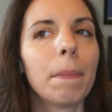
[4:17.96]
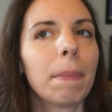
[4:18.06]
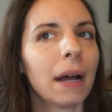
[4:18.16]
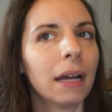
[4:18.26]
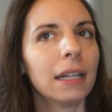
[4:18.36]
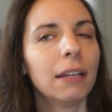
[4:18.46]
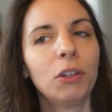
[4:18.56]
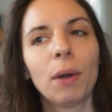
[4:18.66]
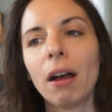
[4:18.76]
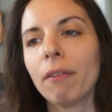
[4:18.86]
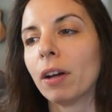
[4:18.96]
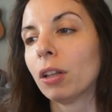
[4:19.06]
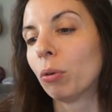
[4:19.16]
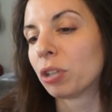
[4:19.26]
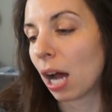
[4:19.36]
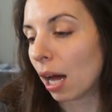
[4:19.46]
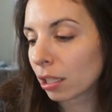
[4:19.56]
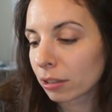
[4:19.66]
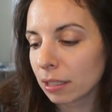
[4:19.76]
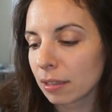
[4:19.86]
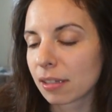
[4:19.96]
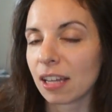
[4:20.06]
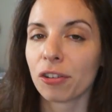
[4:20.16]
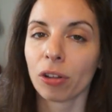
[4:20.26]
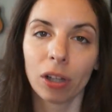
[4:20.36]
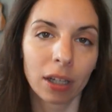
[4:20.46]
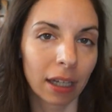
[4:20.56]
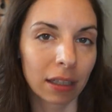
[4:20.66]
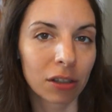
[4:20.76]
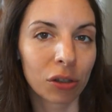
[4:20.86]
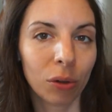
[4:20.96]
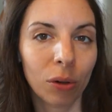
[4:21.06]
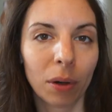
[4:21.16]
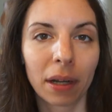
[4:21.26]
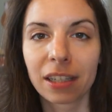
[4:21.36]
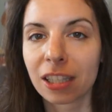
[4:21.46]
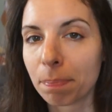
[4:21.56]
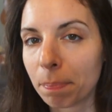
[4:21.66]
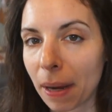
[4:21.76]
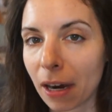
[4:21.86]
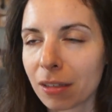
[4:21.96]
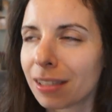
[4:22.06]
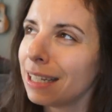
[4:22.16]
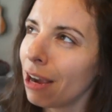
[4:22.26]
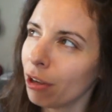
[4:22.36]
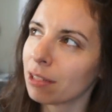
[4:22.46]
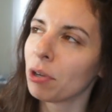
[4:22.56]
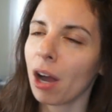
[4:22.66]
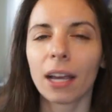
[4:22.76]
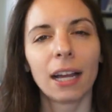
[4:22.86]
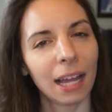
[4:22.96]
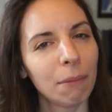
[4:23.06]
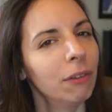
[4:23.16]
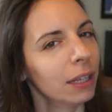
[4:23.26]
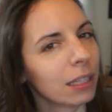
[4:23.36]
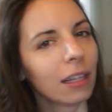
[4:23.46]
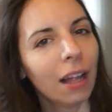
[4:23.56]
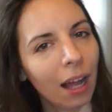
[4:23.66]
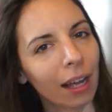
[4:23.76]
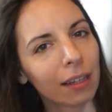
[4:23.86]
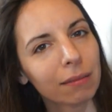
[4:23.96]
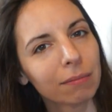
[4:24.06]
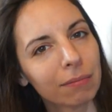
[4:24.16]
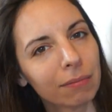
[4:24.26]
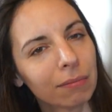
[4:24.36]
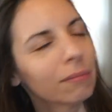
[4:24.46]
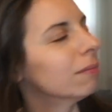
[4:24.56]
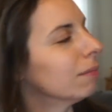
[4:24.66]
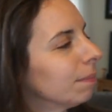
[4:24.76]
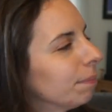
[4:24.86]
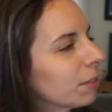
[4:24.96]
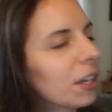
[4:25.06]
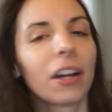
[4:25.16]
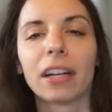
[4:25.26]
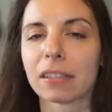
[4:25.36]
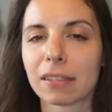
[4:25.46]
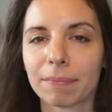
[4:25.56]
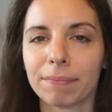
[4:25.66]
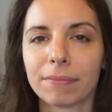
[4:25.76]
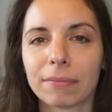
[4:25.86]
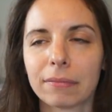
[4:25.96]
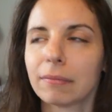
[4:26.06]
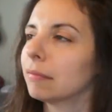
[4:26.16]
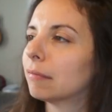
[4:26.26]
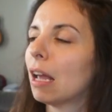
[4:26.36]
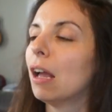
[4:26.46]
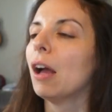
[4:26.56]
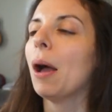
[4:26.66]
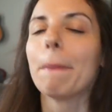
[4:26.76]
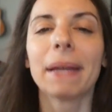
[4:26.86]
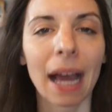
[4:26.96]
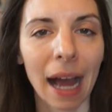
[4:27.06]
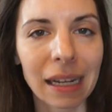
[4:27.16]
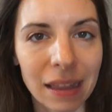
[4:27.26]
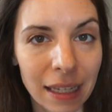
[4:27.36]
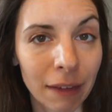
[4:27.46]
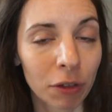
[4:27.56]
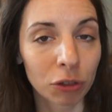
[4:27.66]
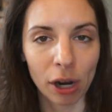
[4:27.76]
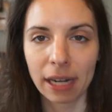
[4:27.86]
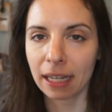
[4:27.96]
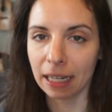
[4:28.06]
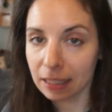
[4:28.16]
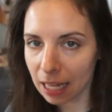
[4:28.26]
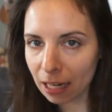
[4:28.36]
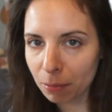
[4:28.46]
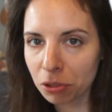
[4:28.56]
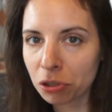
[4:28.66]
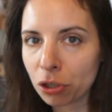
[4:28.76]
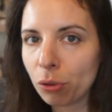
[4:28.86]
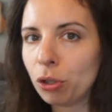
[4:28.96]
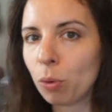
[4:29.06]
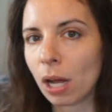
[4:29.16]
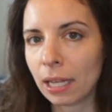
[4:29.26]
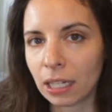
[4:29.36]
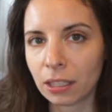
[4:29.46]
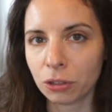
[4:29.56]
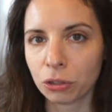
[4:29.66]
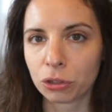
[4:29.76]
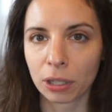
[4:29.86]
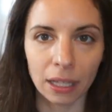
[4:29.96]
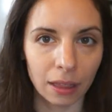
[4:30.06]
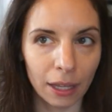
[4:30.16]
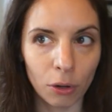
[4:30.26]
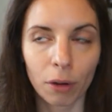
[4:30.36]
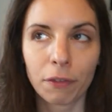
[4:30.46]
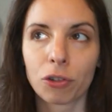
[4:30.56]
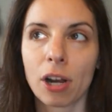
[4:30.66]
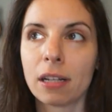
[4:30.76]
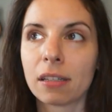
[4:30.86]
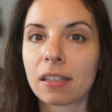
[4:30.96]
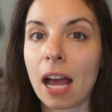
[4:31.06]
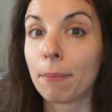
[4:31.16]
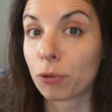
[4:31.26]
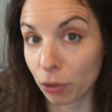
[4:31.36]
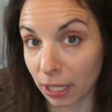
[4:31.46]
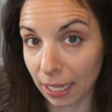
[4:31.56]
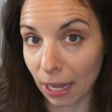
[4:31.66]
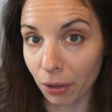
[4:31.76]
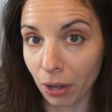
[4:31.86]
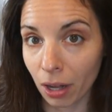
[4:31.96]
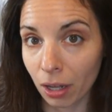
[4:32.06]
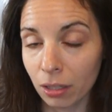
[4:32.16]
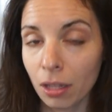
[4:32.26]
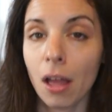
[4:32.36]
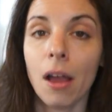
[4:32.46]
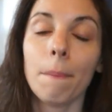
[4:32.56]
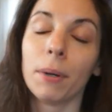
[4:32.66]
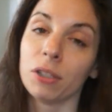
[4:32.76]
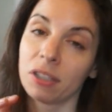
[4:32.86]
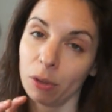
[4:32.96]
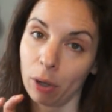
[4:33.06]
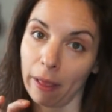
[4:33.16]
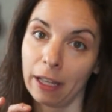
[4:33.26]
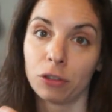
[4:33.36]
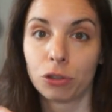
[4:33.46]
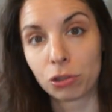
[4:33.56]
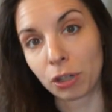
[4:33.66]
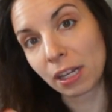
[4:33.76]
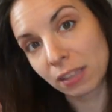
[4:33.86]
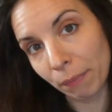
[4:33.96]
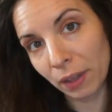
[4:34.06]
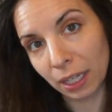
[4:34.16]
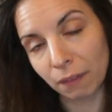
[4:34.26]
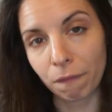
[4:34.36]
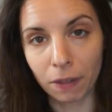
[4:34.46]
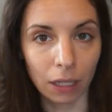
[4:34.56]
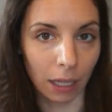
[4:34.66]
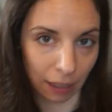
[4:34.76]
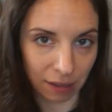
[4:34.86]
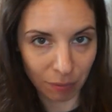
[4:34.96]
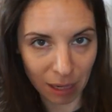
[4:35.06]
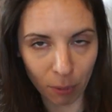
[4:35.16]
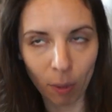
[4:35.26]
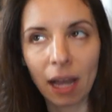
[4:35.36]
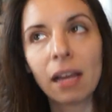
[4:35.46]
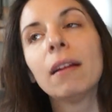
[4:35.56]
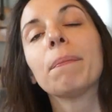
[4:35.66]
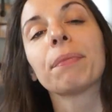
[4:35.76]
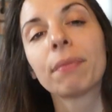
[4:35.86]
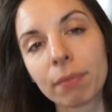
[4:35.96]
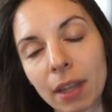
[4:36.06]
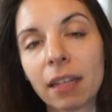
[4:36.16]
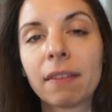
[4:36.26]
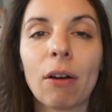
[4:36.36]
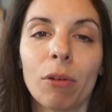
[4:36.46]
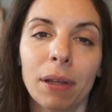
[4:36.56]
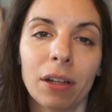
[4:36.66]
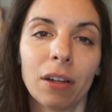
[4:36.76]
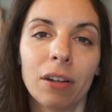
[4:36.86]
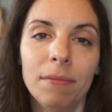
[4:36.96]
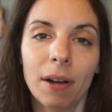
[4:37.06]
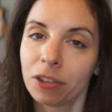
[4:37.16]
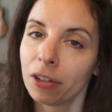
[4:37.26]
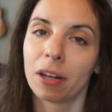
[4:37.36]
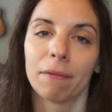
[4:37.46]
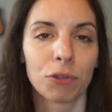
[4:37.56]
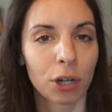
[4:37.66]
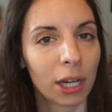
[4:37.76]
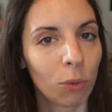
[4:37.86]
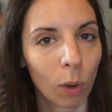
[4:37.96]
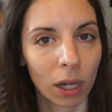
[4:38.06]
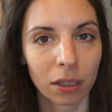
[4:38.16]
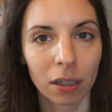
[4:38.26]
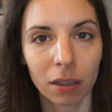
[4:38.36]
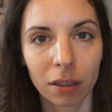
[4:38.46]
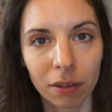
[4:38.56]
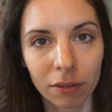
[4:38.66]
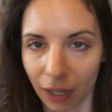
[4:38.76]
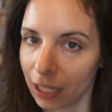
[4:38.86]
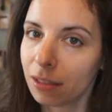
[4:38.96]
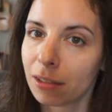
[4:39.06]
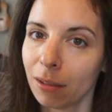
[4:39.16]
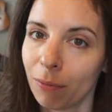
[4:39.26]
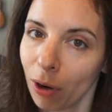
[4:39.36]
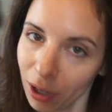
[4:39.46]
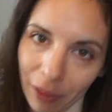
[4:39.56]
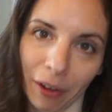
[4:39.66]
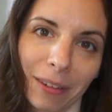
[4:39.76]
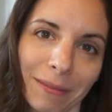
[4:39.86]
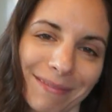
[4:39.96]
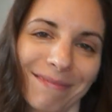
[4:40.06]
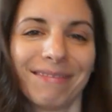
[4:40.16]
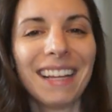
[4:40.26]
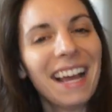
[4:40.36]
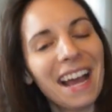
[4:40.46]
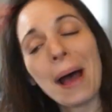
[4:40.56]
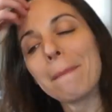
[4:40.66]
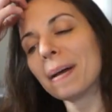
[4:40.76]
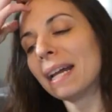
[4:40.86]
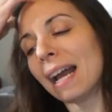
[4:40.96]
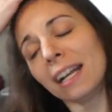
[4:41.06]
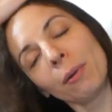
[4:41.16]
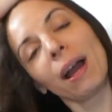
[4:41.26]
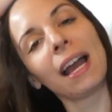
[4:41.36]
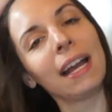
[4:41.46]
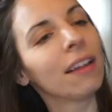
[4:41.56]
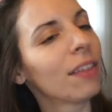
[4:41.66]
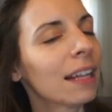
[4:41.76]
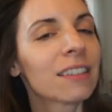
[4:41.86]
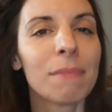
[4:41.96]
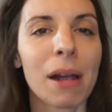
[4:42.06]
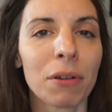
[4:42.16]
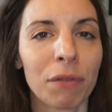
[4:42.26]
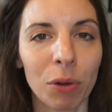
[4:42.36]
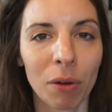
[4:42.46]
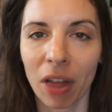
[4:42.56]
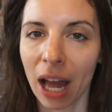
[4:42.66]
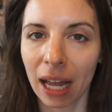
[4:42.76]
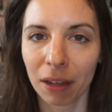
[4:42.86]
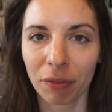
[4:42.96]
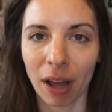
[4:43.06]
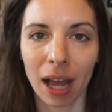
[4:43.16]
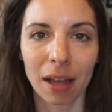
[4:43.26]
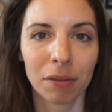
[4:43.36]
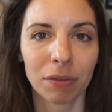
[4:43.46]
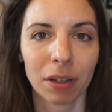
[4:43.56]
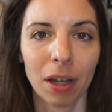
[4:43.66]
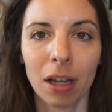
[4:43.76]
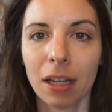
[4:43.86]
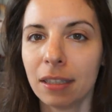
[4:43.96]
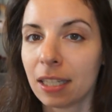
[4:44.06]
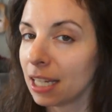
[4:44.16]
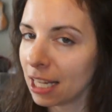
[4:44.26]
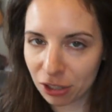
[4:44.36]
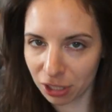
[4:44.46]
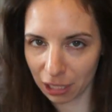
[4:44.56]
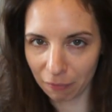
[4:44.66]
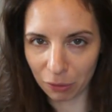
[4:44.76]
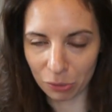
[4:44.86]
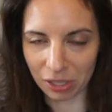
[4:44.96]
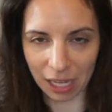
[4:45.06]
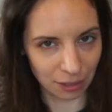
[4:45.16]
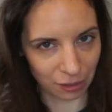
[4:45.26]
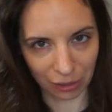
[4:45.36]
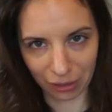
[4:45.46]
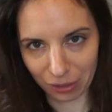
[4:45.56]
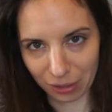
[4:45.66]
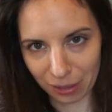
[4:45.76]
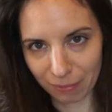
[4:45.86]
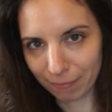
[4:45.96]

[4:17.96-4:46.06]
But if you have a low tolerance and you're looking to see, now as I'm talking, I am feeling a little high. Curious. But yeah, I think if you're trying to get into edibles too and you want like a little drink thing, or if you're trying to stop drinking alcohol, but you still want to like drink something and feel like some type of way, then that would be a good alternative. Trade one vice for another. But anyway, that's my review of the Hi5 THC infused seltzers.